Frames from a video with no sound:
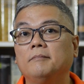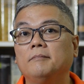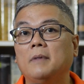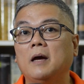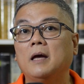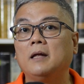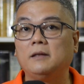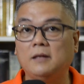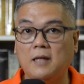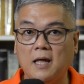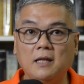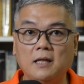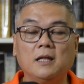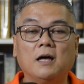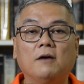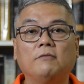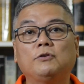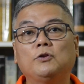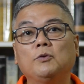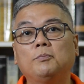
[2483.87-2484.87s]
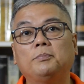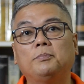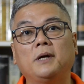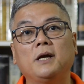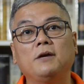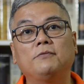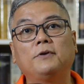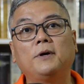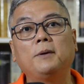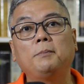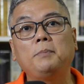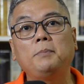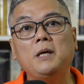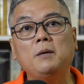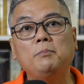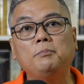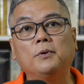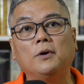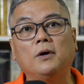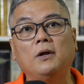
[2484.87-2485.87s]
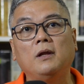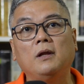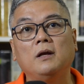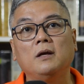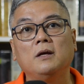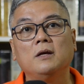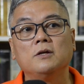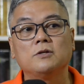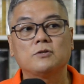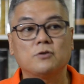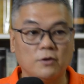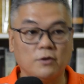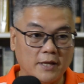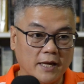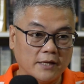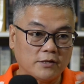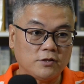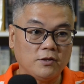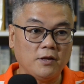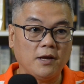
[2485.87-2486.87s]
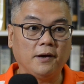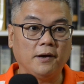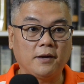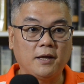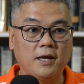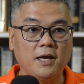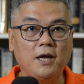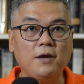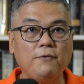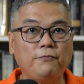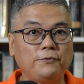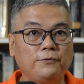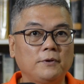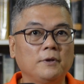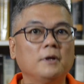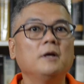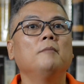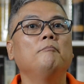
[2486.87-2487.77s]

And they love to pray for people. So that's their gift.